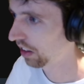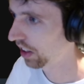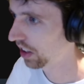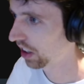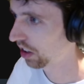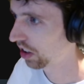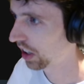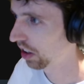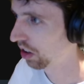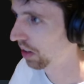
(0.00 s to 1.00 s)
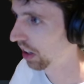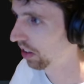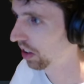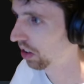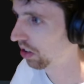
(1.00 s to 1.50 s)
It feels like there's kind of too many
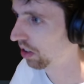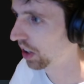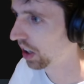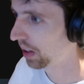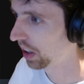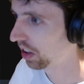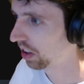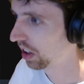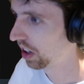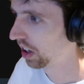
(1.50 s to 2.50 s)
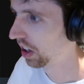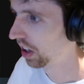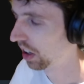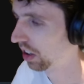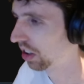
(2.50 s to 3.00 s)
of those floating about.
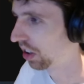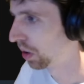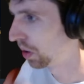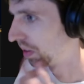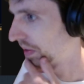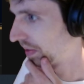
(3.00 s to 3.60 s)
So